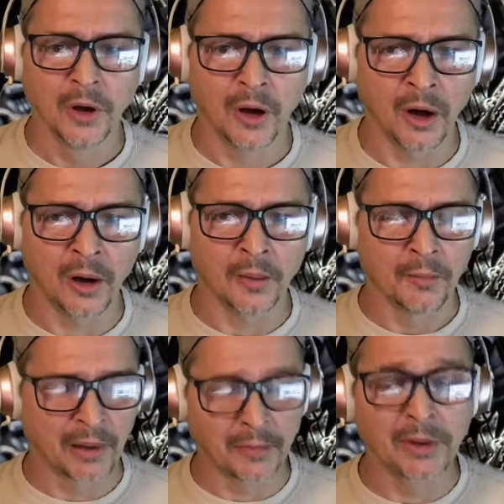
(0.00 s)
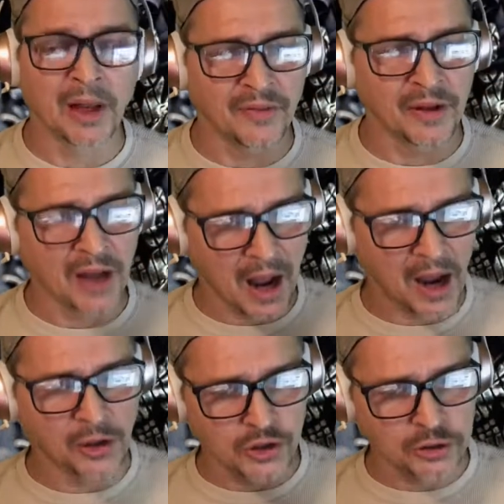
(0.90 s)
Uh, but I'm glad that
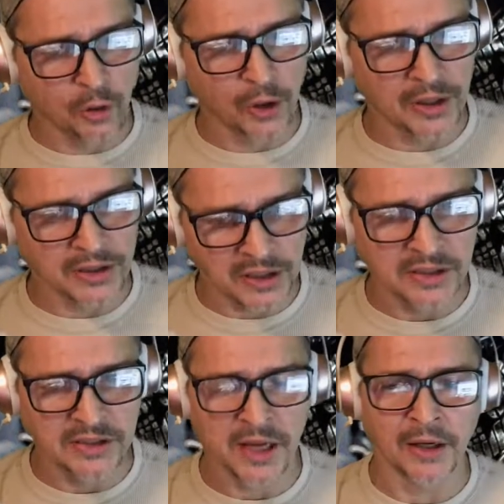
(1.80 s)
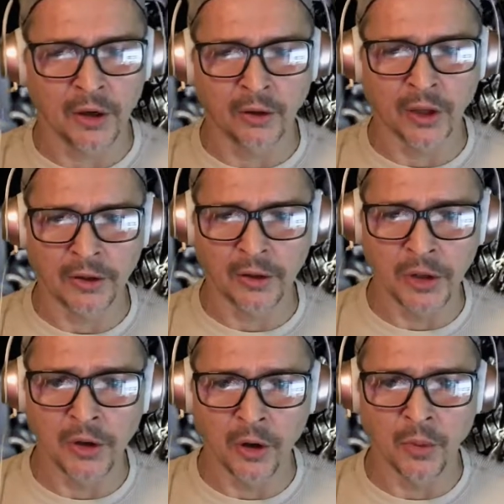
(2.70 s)
Kyle's lawyer did say, you know, like,
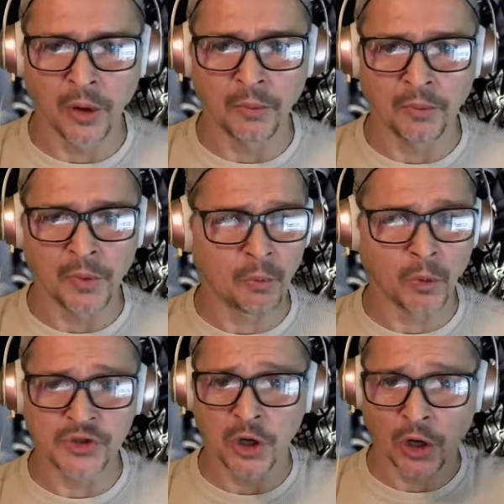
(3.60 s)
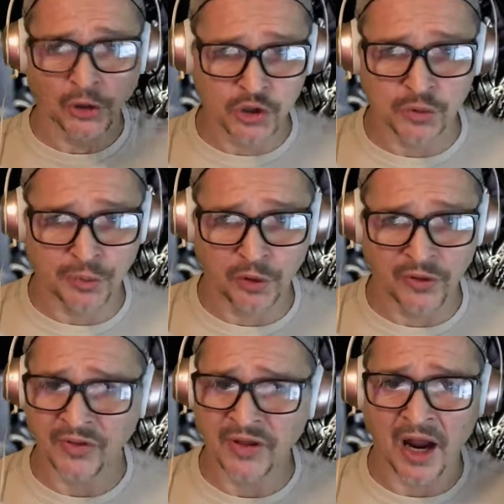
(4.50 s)
you know, it was
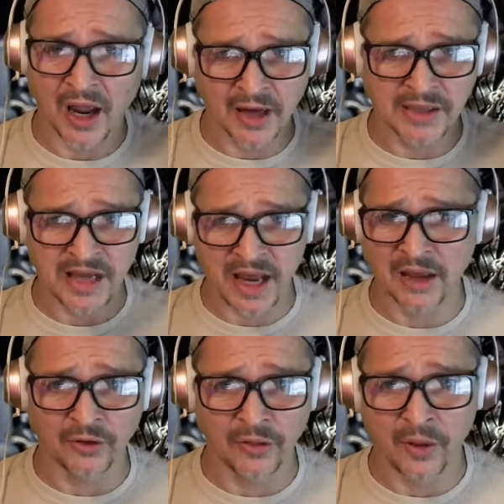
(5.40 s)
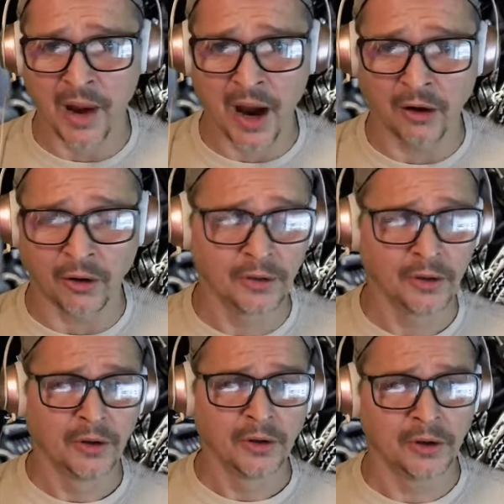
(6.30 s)
undisputed that the guy had his hand on the barrel,
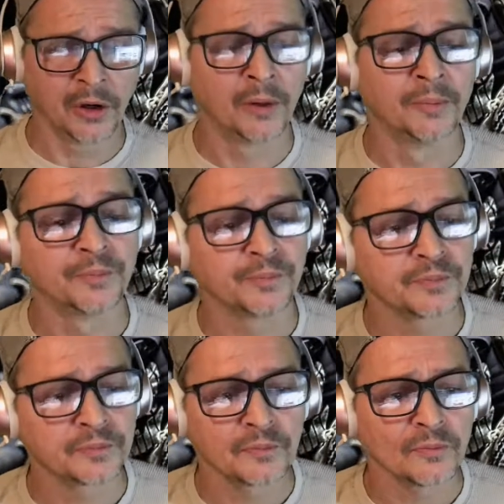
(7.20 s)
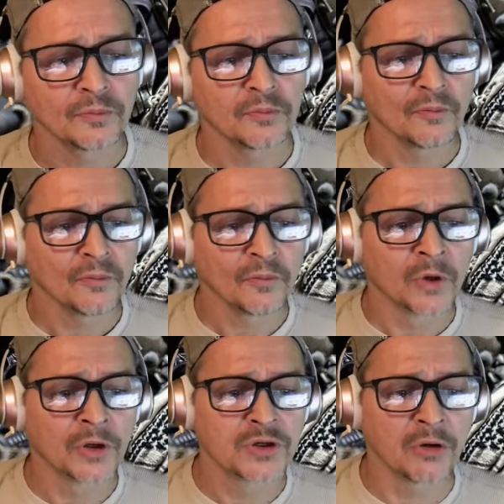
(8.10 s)
you know?
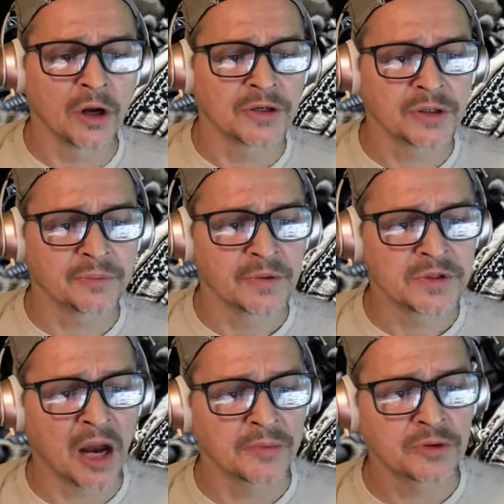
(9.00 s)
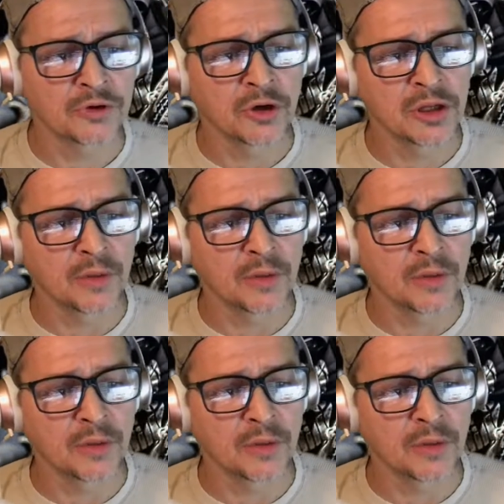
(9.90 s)
It's crazy. It's absolutely crazy.